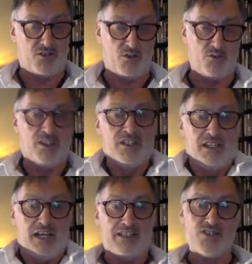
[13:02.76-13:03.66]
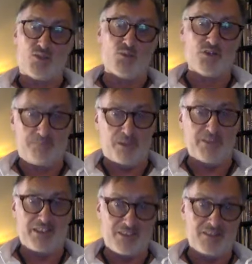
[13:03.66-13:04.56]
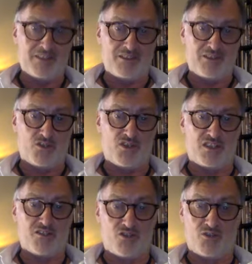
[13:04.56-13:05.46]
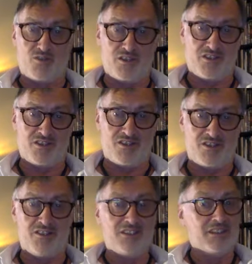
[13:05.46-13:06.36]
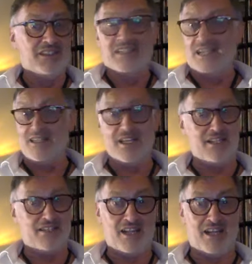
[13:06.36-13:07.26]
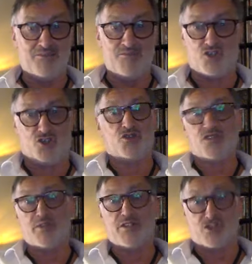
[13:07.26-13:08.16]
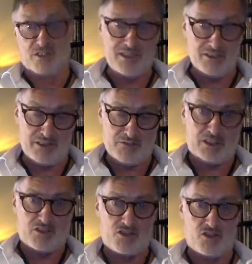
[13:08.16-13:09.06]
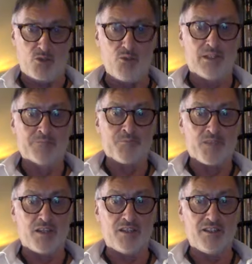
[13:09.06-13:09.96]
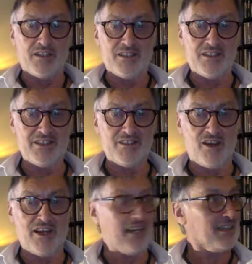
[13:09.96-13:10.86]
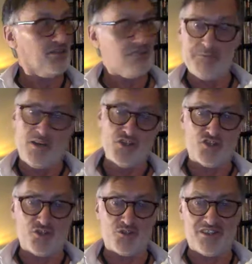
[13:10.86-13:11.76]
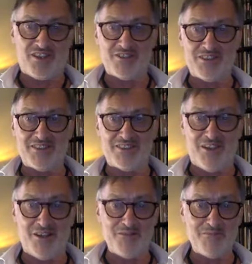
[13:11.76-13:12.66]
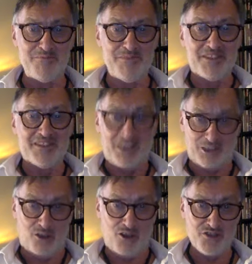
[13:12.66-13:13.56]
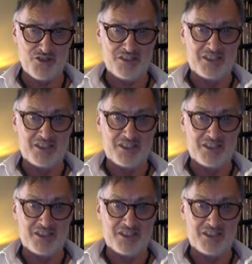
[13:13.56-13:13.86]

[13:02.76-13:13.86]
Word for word: old, and he's a real budding, you know, singer songwriter and, and studio engineer and everything. So uh, he and I hang out in my studio here at home a lot,